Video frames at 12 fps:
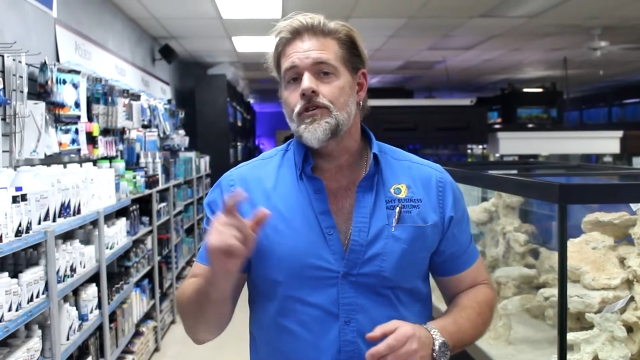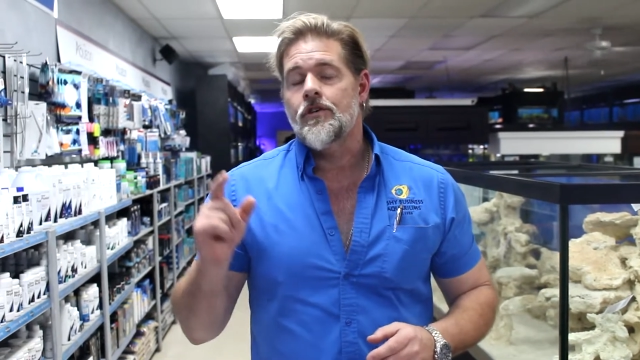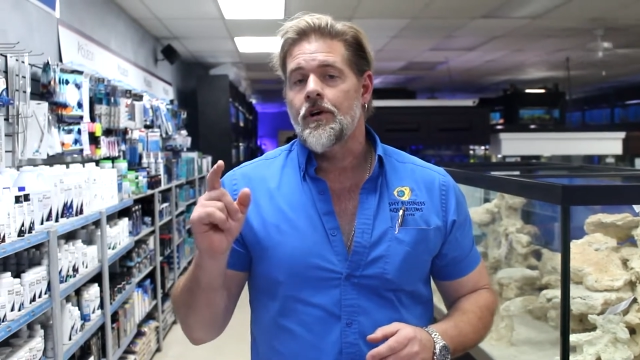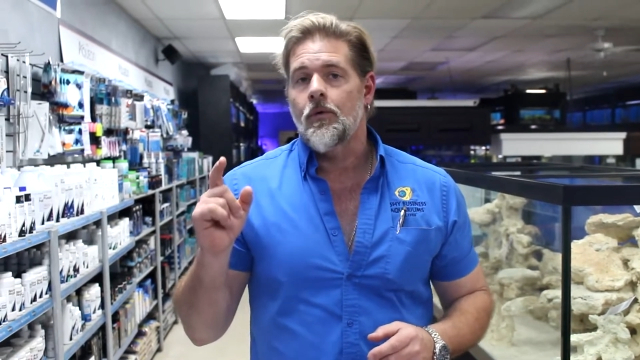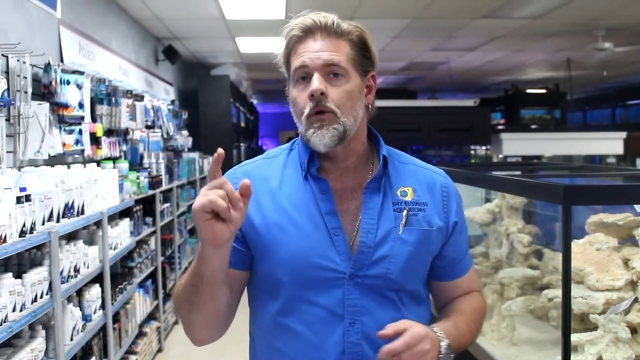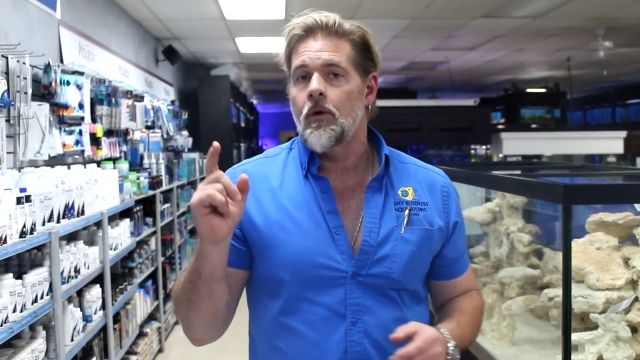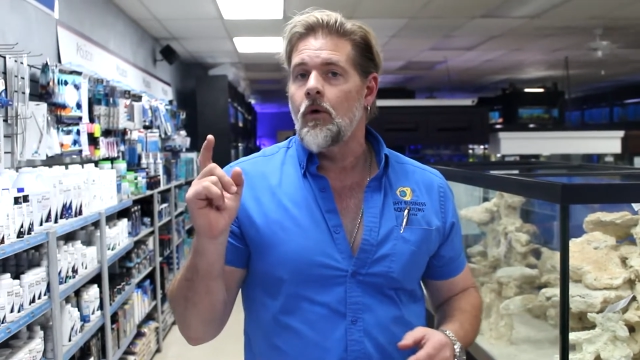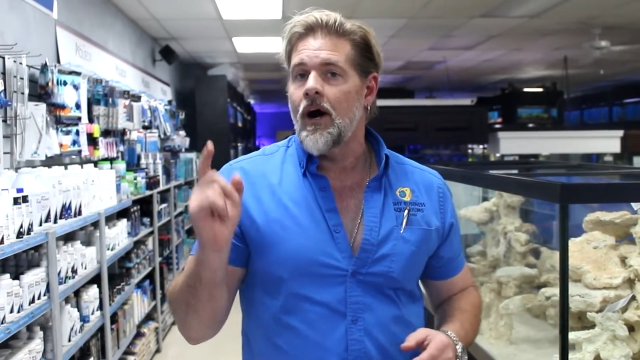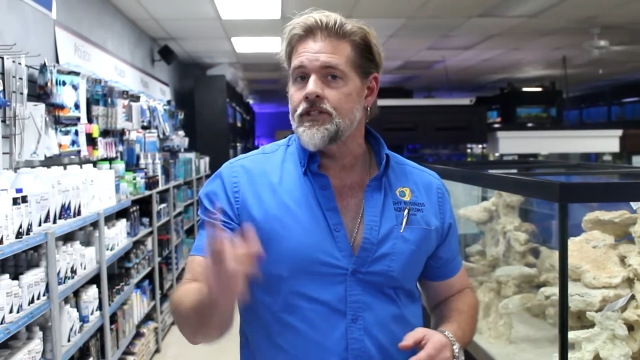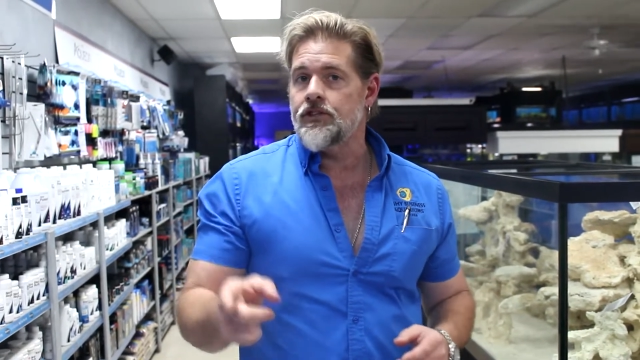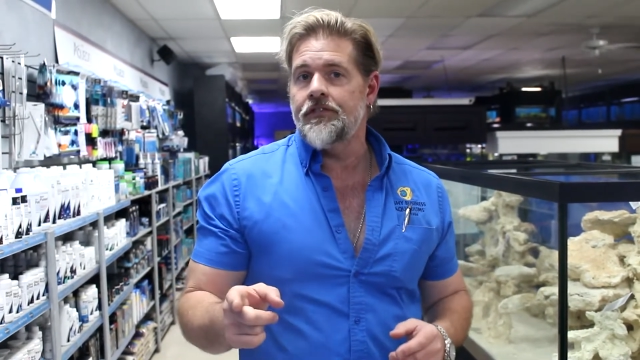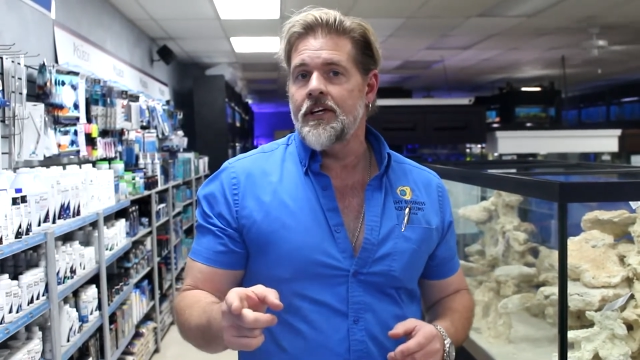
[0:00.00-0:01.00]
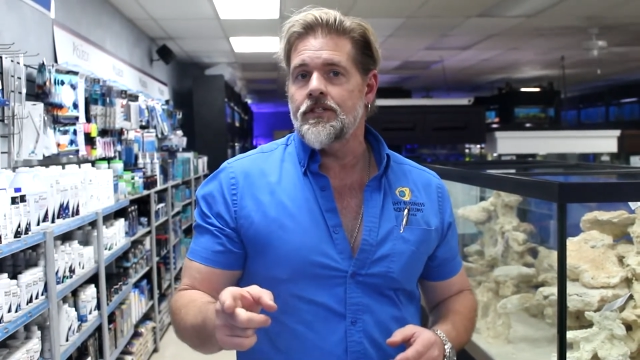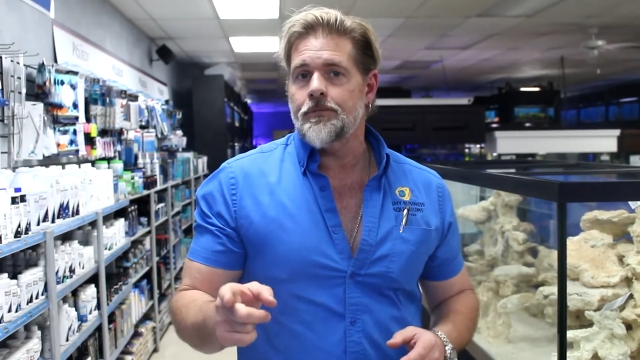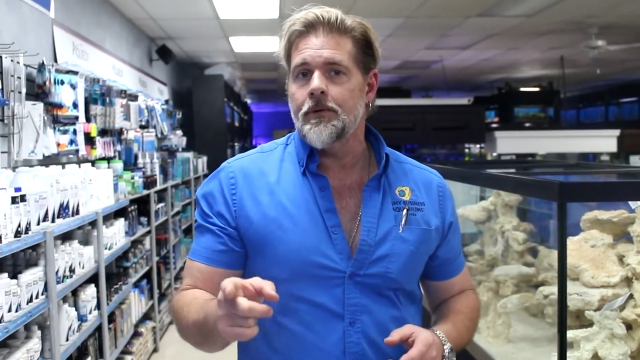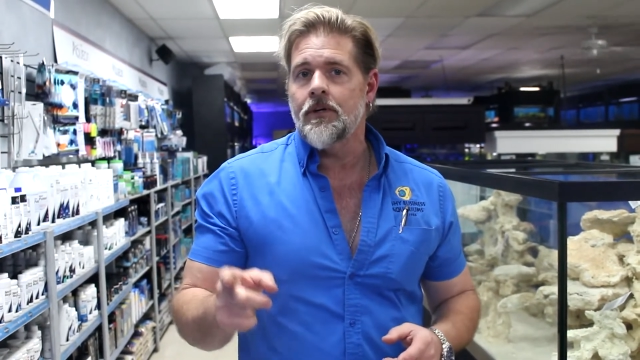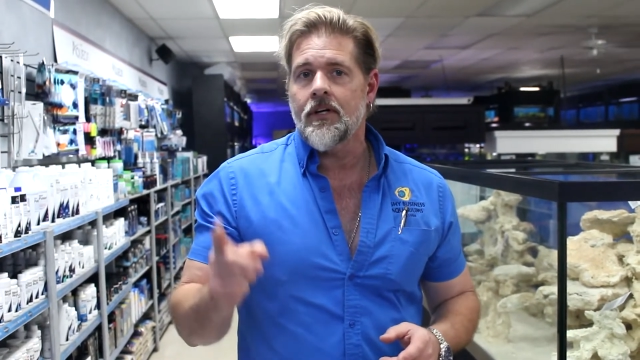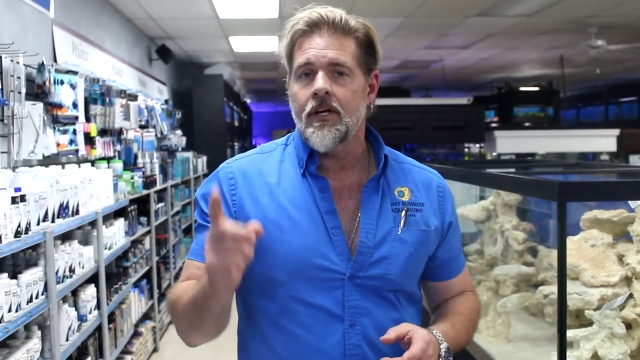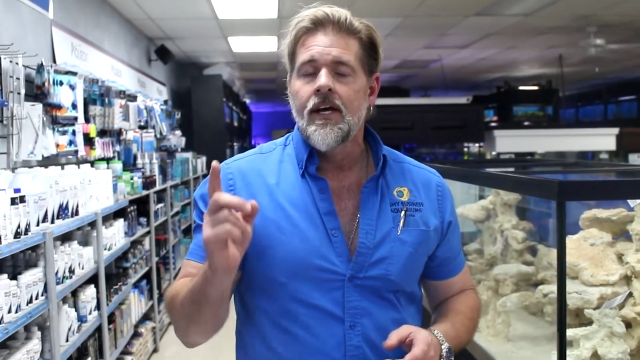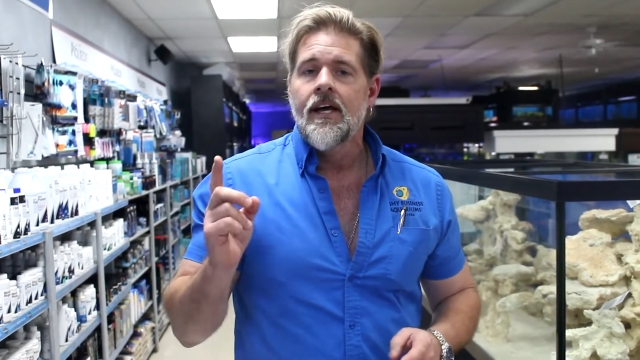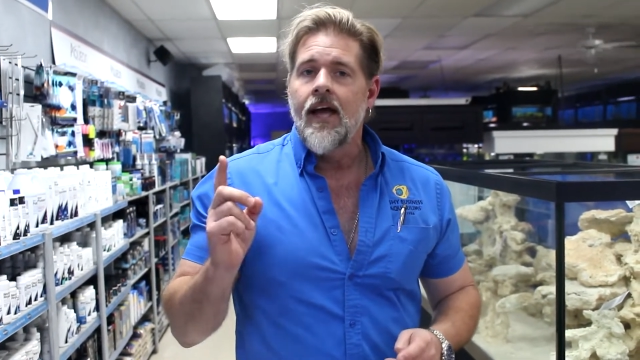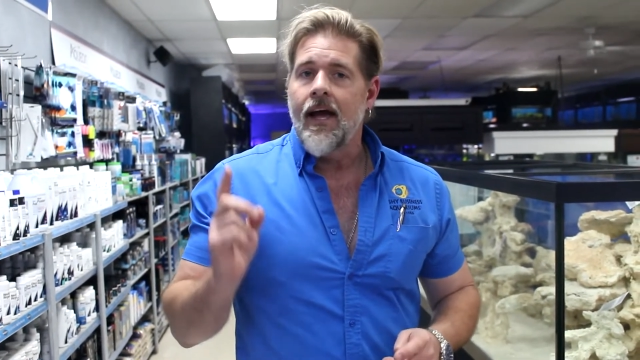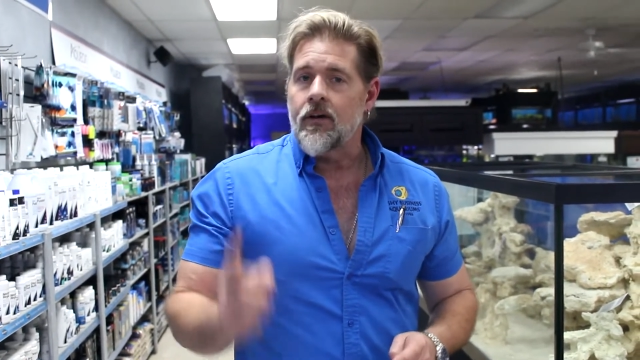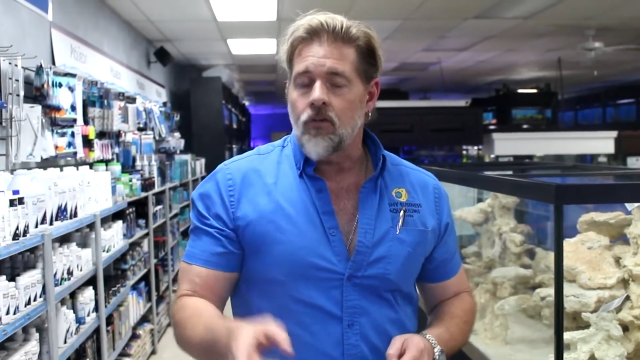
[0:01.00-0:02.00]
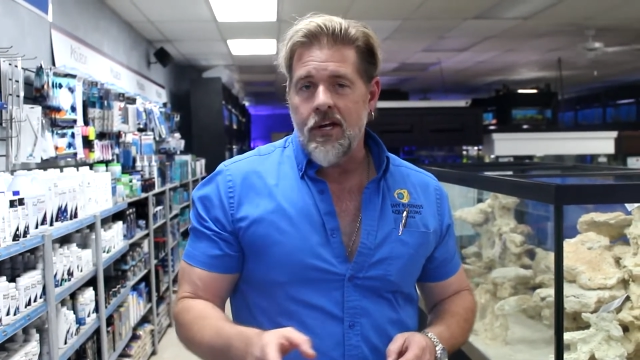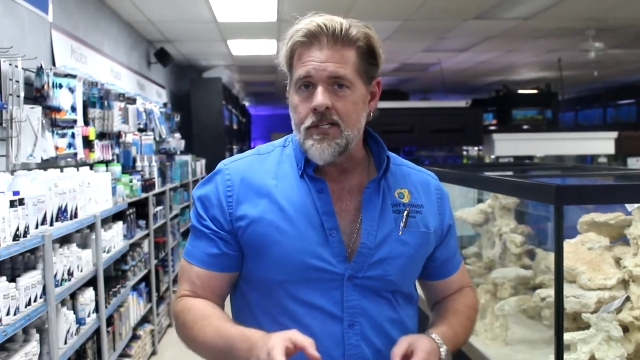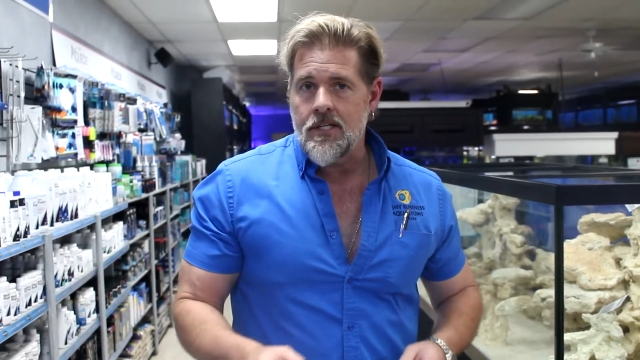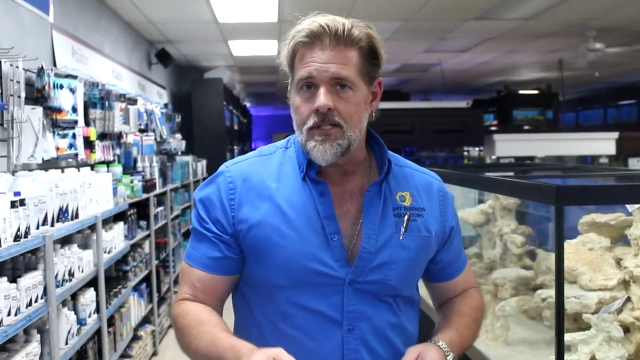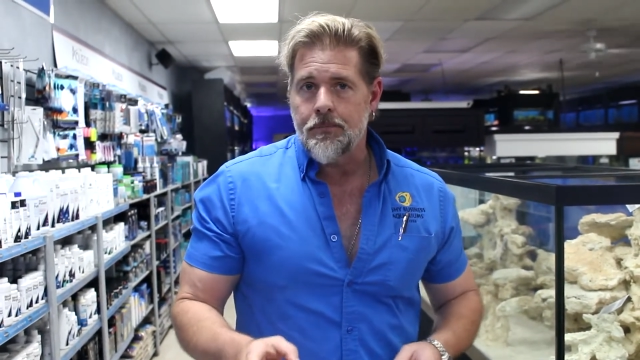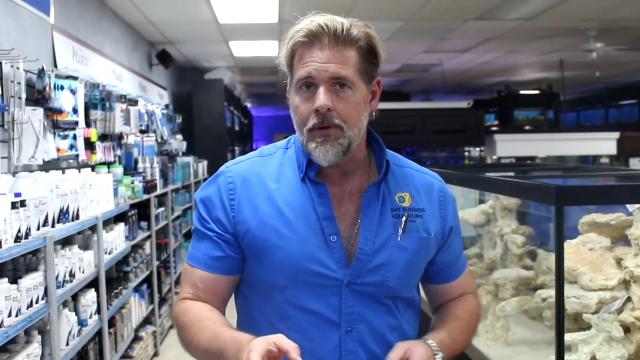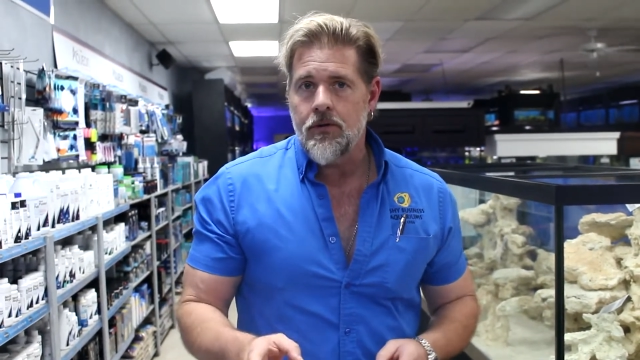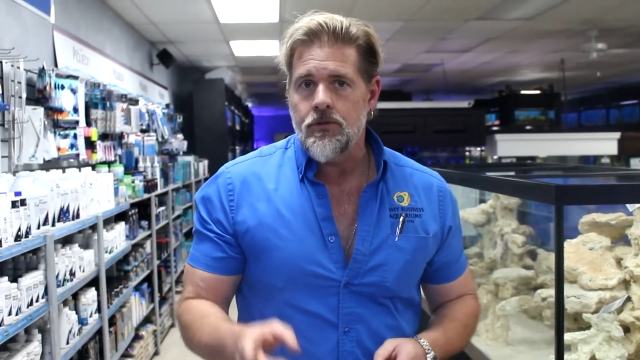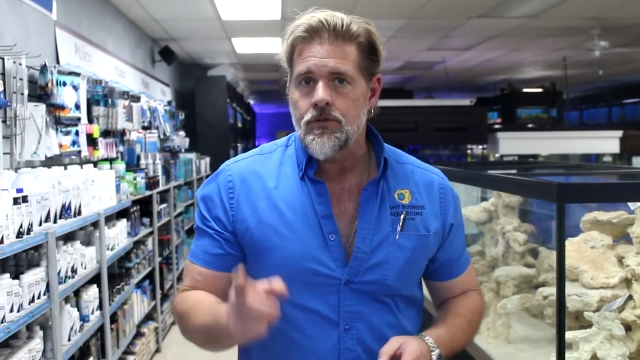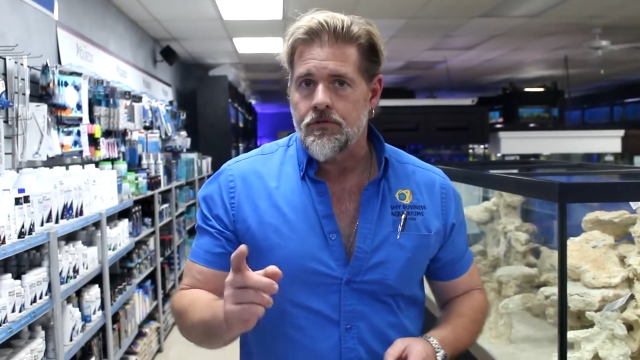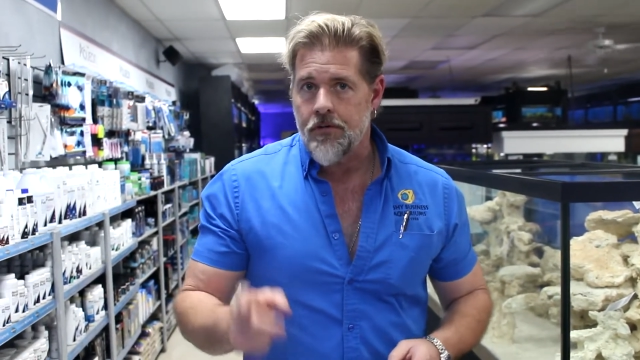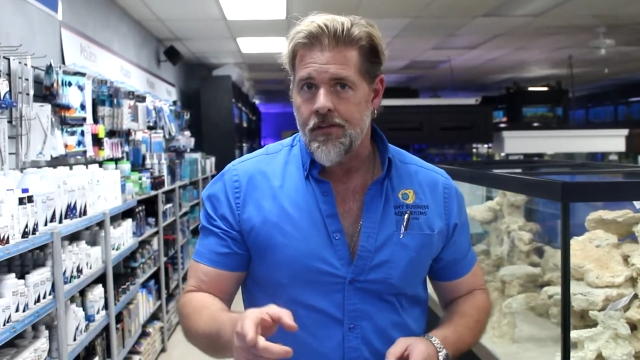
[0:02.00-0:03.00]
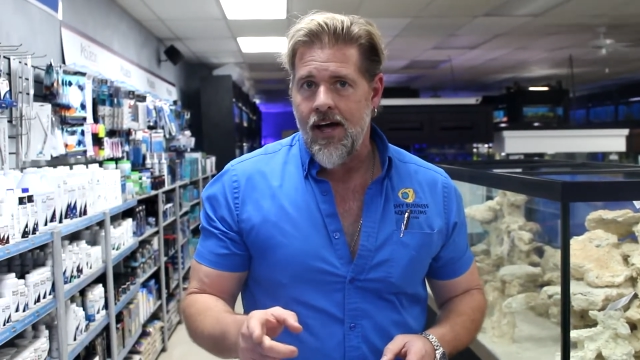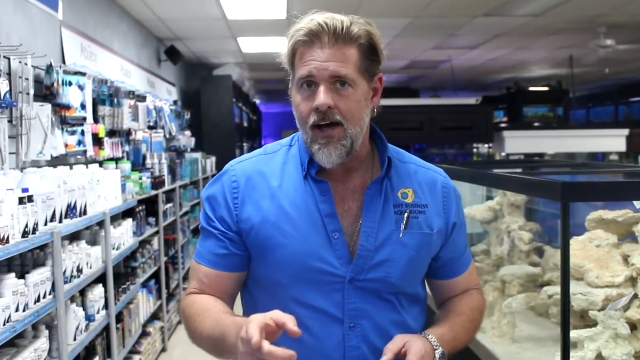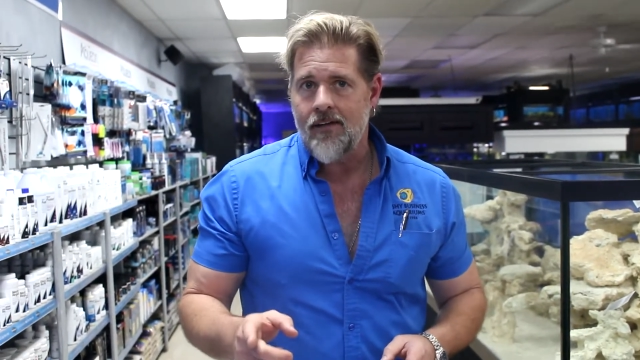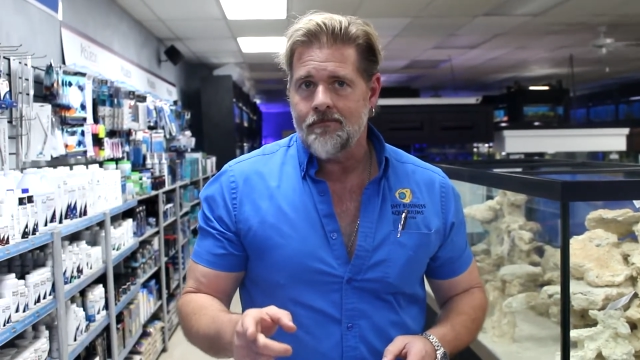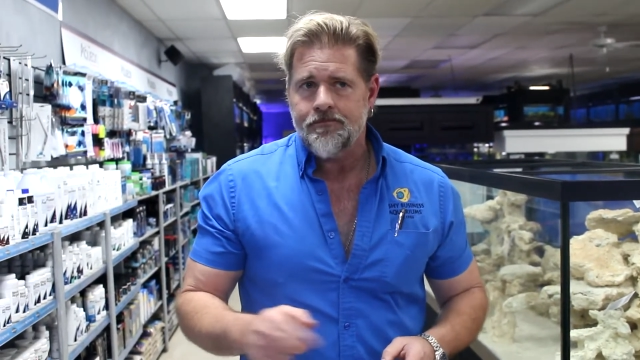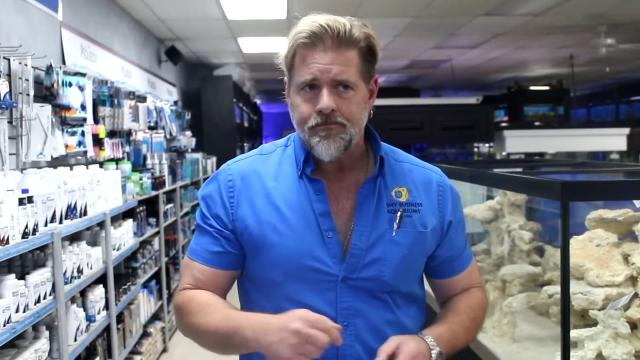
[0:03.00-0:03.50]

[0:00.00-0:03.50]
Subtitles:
You're going to want to watch Facebook and Gracie's post for that.